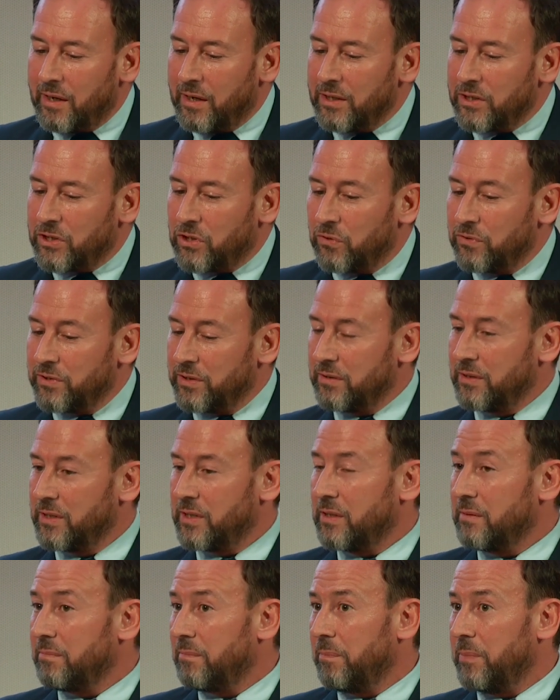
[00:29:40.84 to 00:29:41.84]

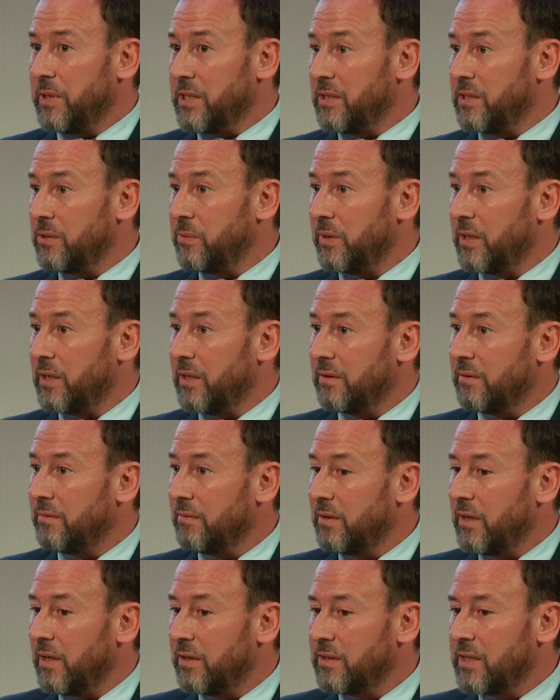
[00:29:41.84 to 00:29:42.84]
Sean's business was
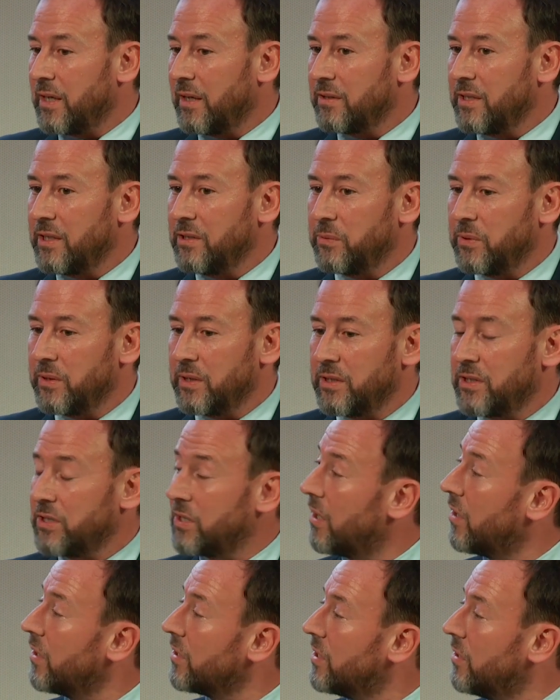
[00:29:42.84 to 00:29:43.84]
Tangle Teezer was a
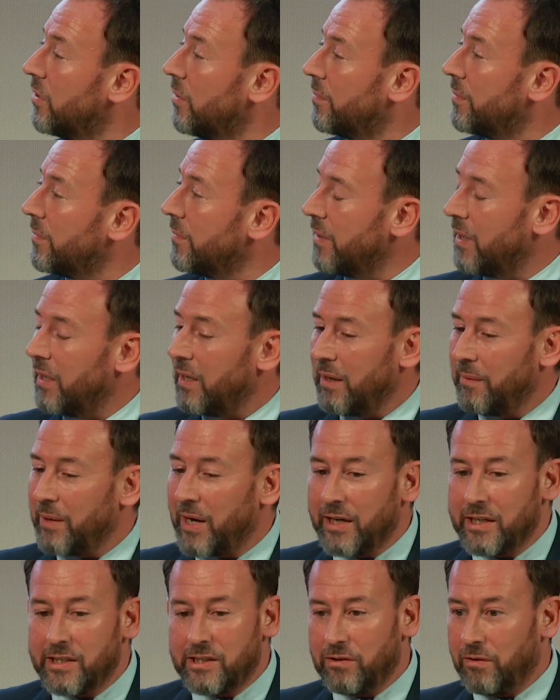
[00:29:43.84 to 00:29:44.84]
startup.
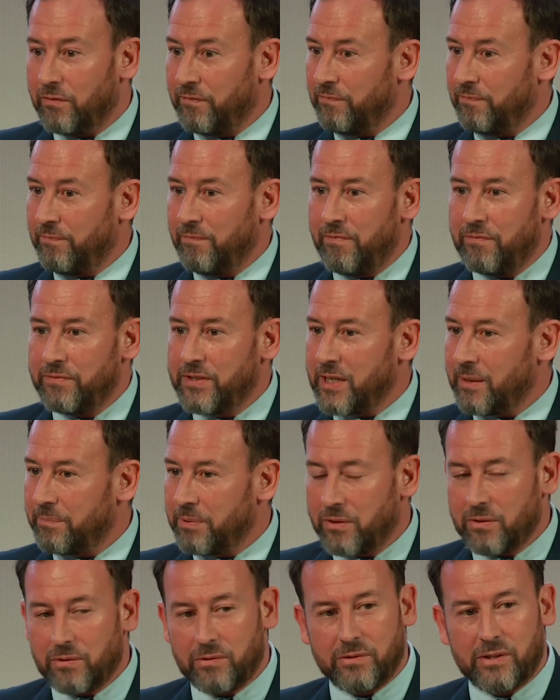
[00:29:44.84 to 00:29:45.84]
And he's your
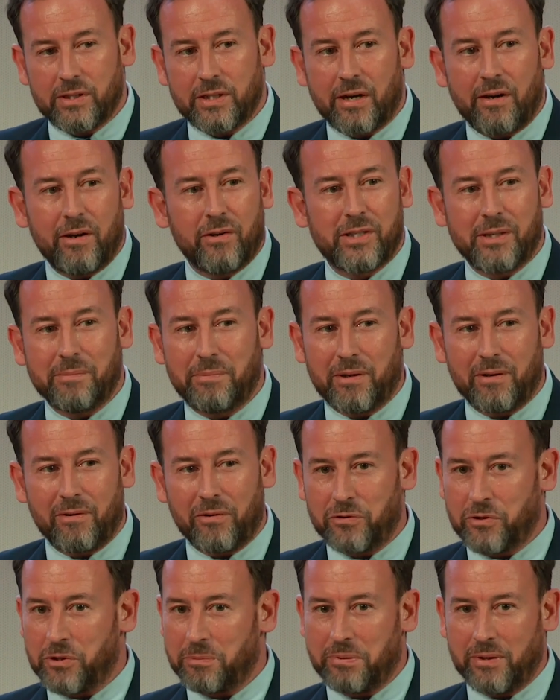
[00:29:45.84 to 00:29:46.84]
typical, stereotypical
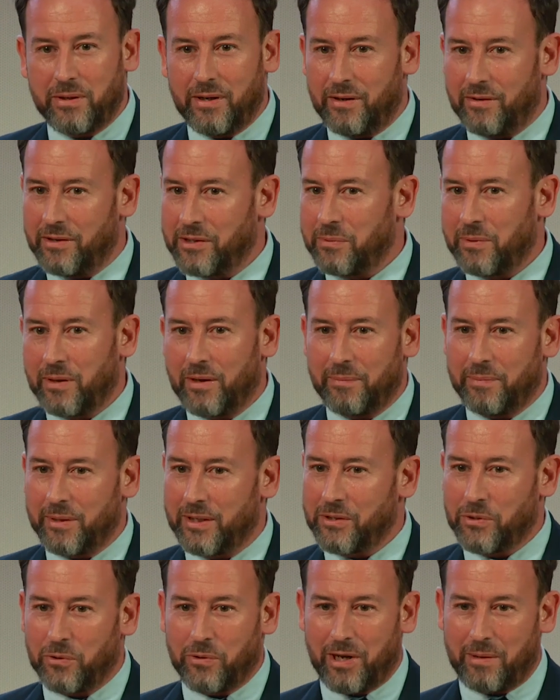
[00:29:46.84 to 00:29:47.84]
entrepreneur as well. You've
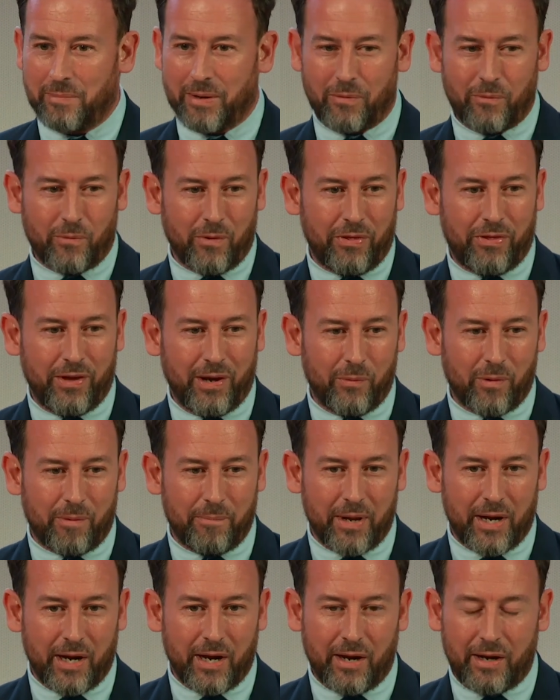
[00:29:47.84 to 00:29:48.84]
been talking about one thing
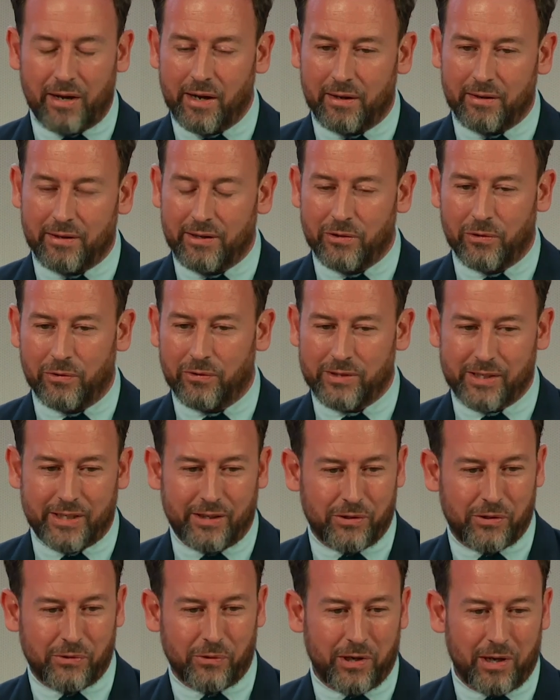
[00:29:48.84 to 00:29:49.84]
1 minute, and then you're
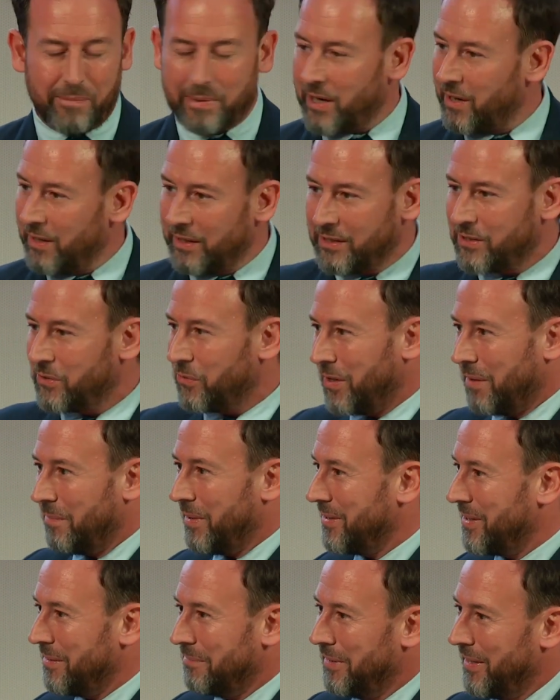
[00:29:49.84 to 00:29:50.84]
still talking about it, and he's talking
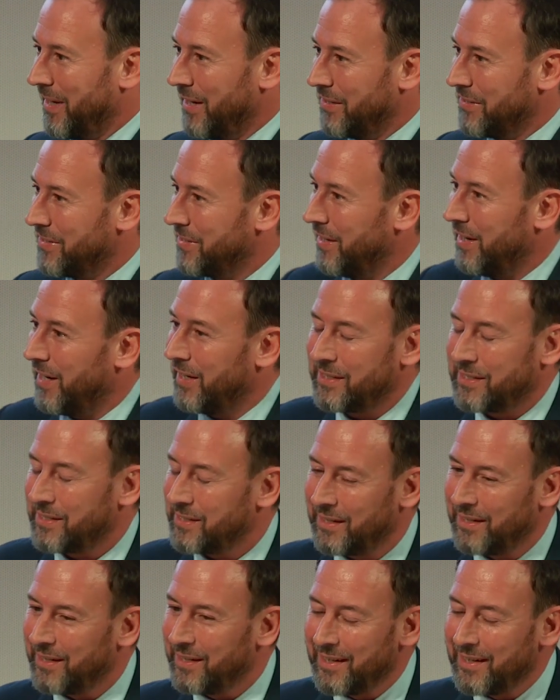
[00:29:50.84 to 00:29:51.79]
about something else the next.